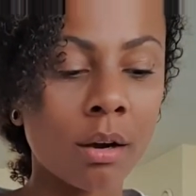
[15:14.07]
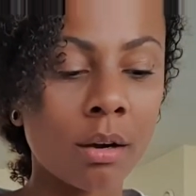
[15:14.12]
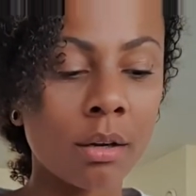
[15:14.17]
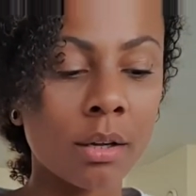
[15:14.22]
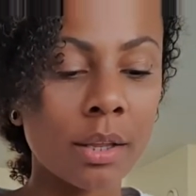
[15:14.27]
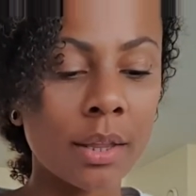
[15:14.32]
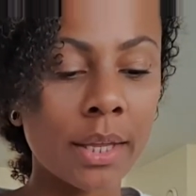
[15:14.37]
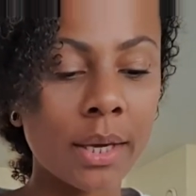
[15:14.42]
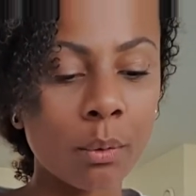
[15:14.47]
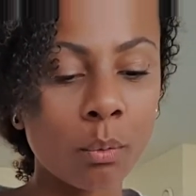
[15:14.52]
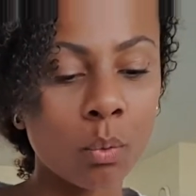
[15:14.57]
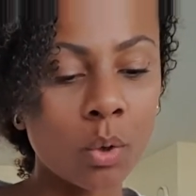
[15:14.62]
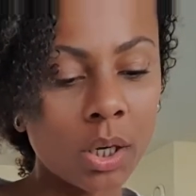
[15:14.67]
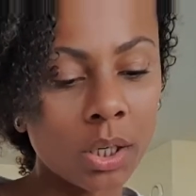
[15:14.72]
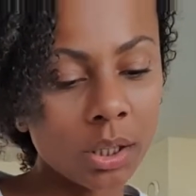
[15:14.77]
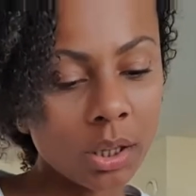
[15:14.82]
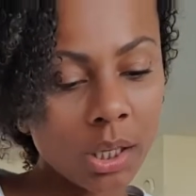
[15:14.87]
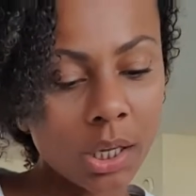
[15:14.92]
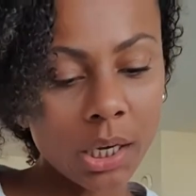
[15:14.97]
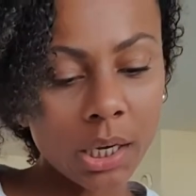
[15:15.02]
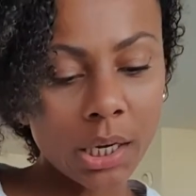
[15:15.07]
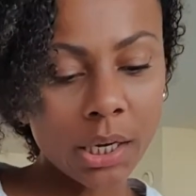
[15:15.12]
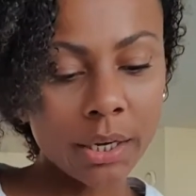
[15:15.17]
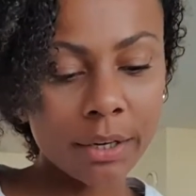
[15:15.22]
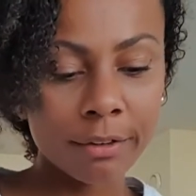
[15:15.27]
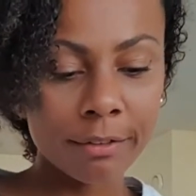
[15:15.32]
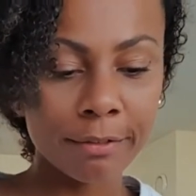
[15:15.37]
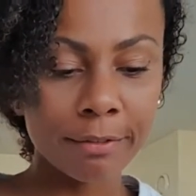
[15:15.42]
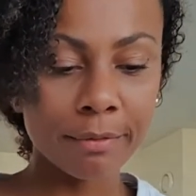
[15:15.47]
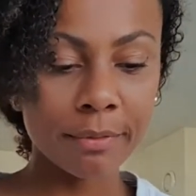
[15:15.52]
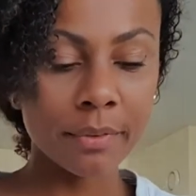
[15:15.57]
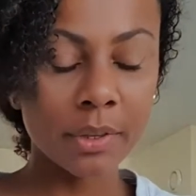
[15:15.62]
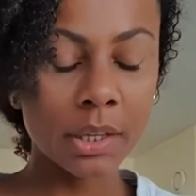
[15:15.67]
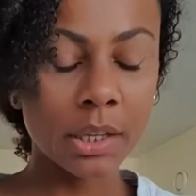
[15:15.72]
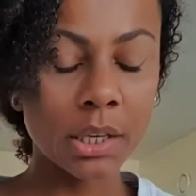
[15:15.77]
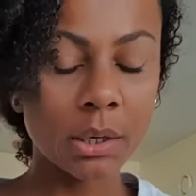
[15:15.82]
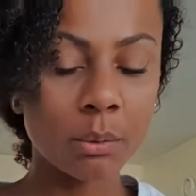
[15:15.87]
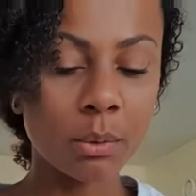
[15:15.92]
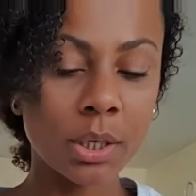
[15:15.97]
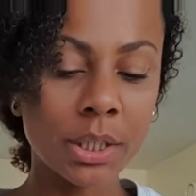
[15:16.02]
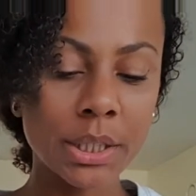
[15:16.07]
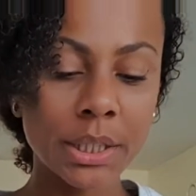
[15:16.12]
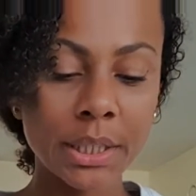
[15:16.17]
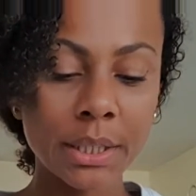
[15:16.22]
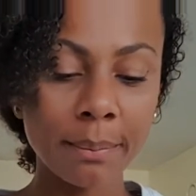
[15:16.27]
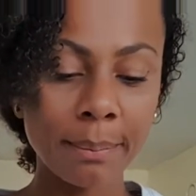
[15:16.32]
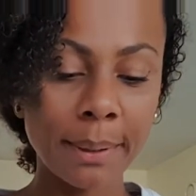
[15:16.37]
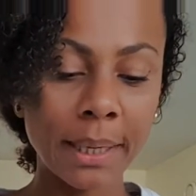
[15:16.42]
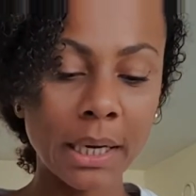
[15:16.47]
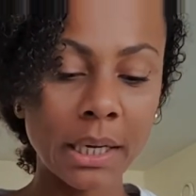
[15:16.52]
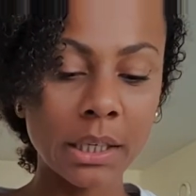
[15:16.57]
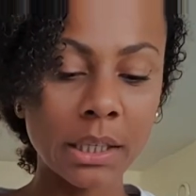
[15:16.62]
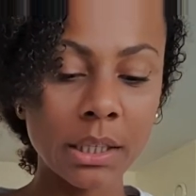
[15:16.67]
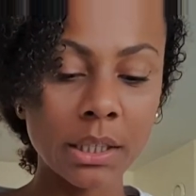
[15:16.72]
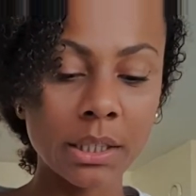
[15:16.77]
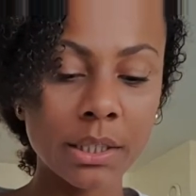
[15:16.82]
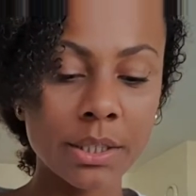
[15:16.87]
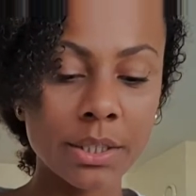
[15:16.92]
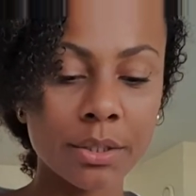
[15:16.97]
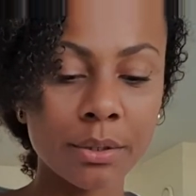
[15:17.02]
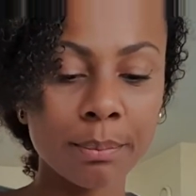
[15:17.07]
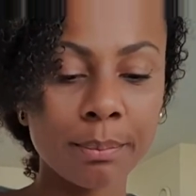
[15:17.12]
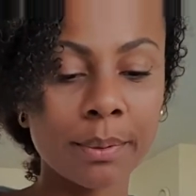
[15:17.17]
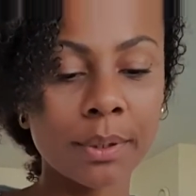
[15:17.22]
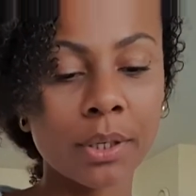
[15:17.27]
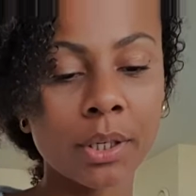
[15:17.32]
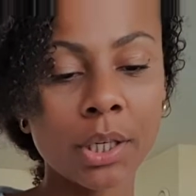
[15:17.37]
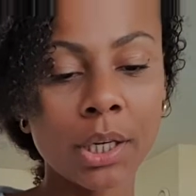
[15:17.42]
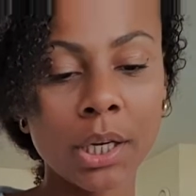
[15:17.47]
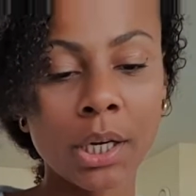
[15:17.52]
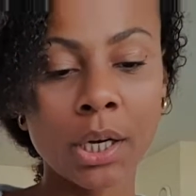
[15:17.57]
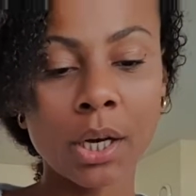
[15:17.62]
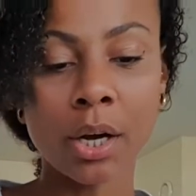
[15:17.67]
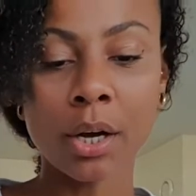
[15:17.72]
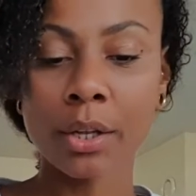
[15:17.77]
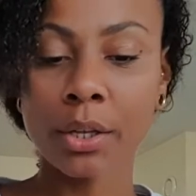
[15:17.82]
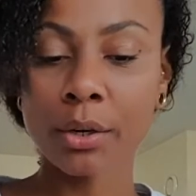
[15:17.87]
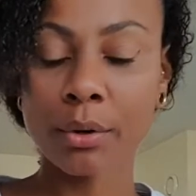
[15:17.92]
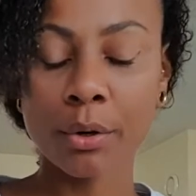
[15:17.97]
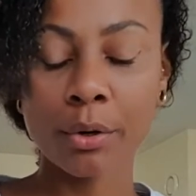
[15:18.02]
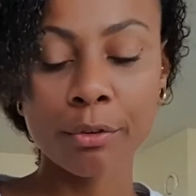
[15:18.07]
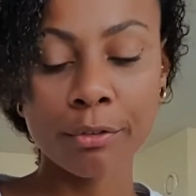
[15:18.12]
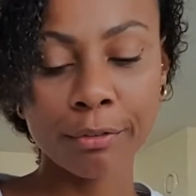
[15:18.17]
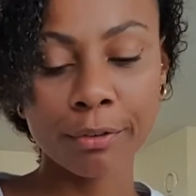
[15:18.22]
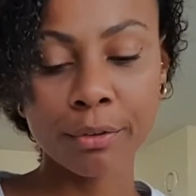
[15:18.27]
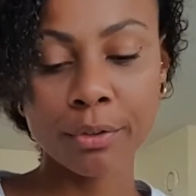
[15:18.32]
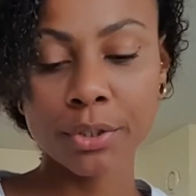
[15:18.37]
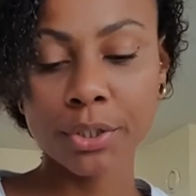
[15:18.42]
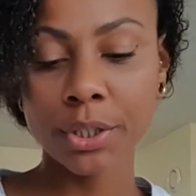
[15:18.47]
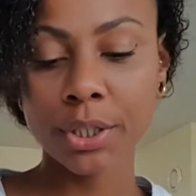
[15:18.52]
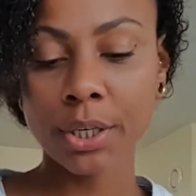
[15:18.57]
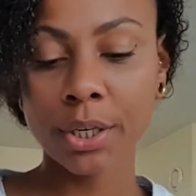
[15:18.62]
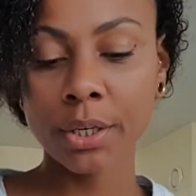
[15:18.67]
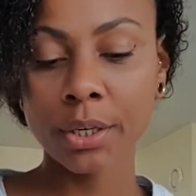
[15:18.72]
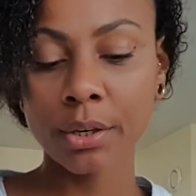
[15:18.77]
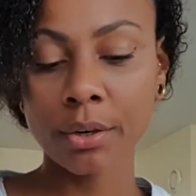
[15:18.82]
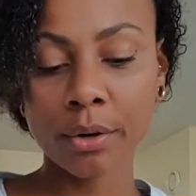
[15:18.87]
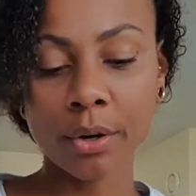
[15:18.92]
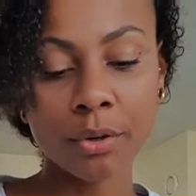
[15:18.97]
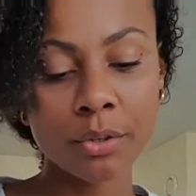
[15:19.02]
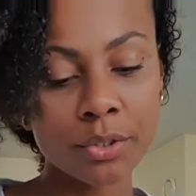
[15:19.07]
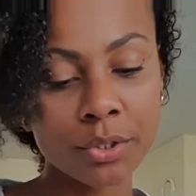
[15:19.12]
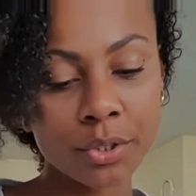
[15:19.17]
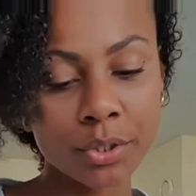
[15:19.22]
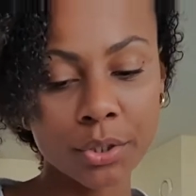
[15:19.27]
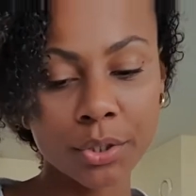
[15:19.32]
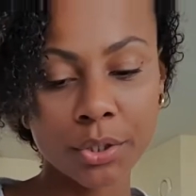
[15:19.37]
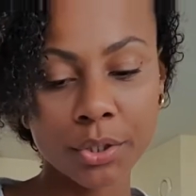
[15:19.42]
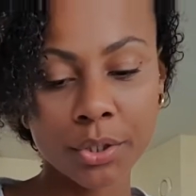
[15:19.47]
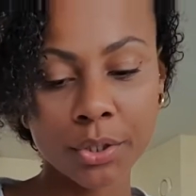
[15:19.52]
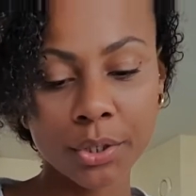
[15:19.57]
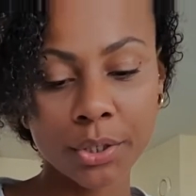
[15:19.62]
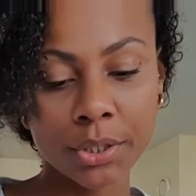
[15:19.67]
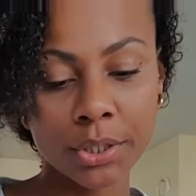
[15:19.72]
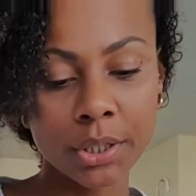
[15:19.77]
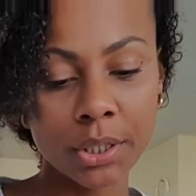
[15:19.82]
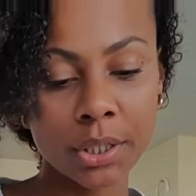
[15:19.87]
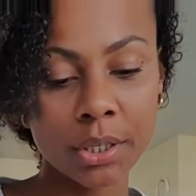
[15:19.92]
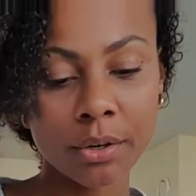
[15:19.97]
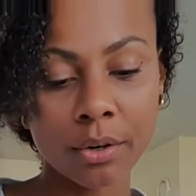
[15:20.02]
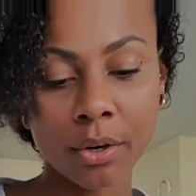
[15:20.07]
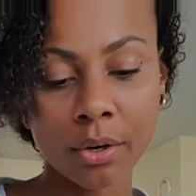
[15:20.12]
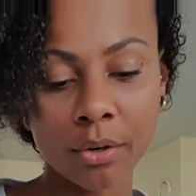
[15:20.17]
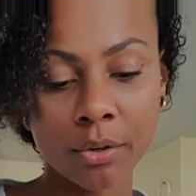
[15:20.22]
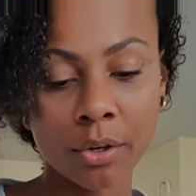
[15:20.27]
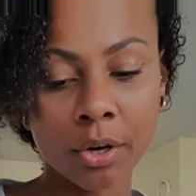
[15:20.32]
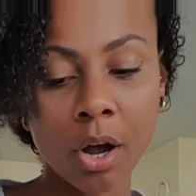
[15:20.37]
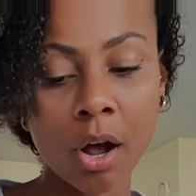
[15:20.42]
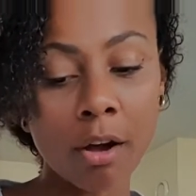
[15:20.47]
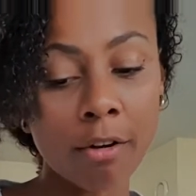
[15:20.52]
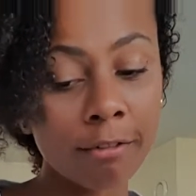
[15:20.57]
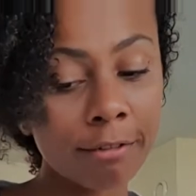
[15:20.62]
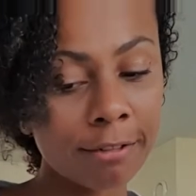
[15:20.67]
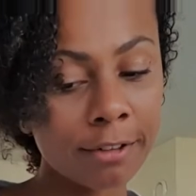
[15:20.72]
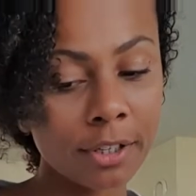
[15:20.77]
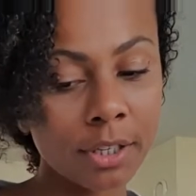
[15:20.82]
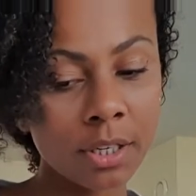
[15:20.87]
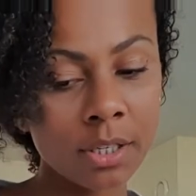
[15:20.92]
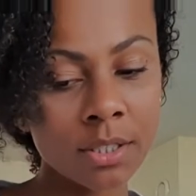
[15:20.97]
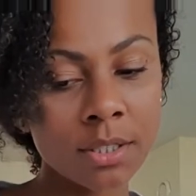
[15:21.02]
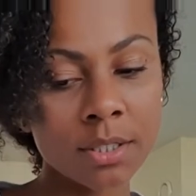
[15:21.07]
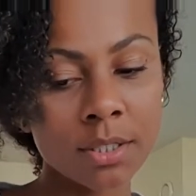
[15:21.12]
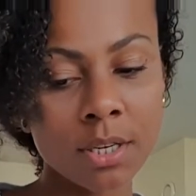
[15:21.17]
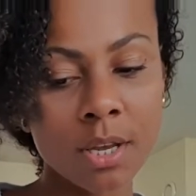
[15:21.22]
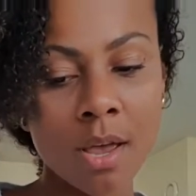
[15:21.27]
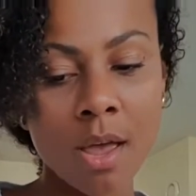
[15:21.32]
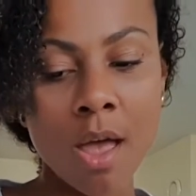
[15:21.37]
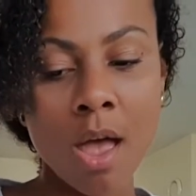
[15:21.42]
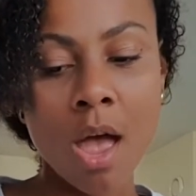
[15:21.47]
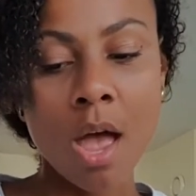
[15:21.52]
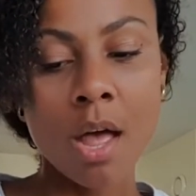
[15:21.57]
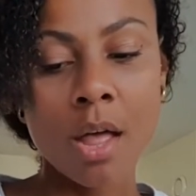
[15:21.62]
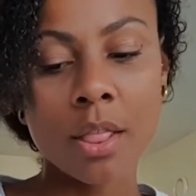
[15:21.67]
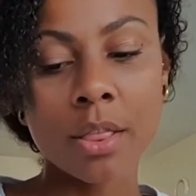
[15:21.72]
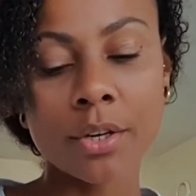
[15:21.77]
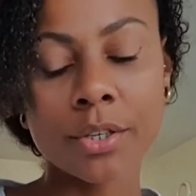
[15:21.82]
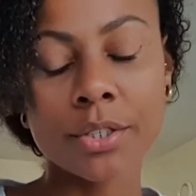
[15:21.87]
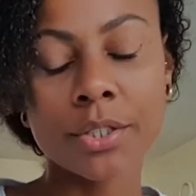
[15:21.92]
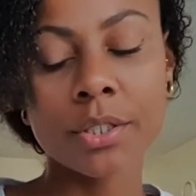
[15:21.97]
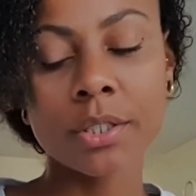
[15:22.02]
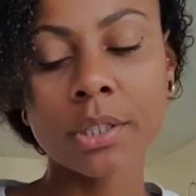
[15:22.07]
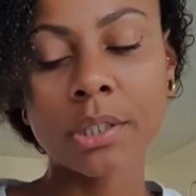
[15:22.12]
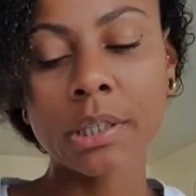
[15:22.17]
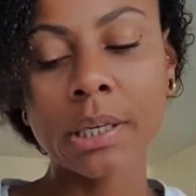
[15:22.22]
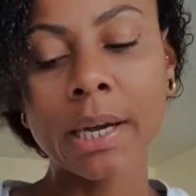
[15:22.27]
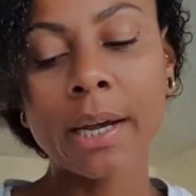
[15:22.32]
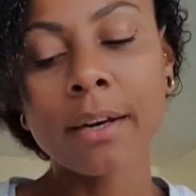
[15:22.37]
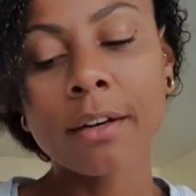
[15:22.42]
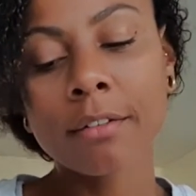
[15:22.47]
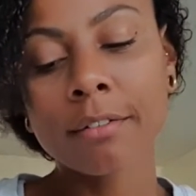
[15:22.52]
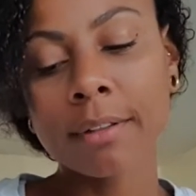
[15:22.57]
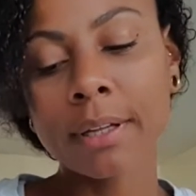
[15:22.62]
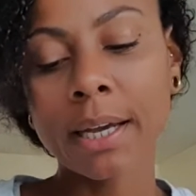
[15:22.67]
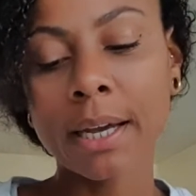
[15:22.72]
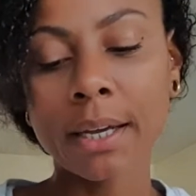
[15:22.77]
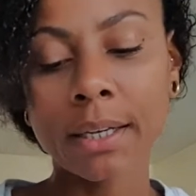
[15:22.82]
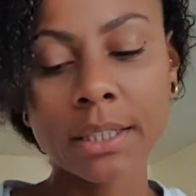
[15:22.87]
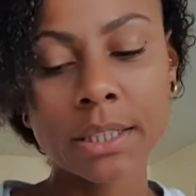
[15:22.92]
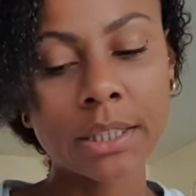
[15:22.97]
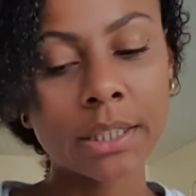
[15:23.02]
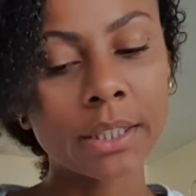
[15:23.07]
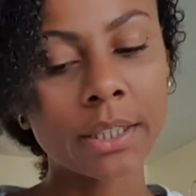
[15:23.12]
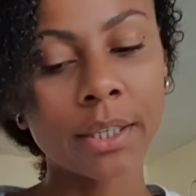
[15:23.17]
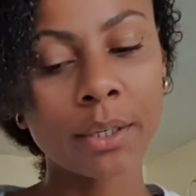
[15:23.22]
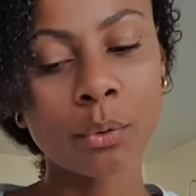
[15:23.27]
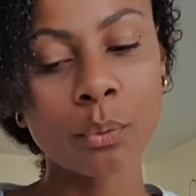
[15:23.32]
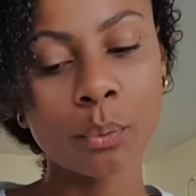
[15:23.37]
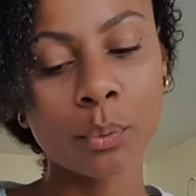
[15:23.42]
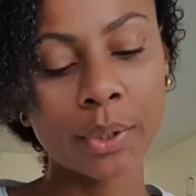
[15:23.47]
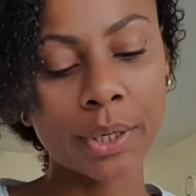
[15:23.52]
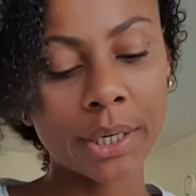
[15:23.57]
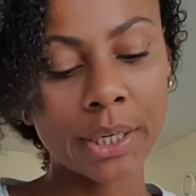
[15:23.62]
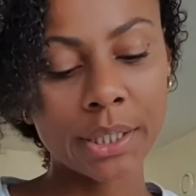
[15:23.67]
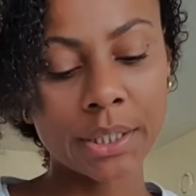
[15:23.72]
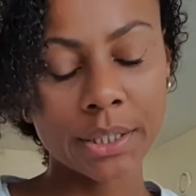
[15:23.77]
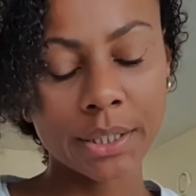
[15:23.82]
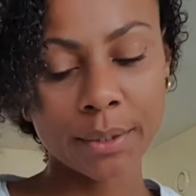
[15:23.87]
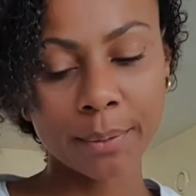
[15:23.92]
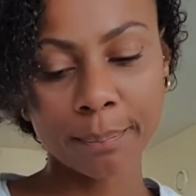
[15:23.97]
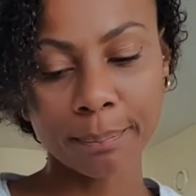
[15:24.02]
they want love, they want independence, they're building on their own future, their own security, their own confidence. They're still kind of like dealing with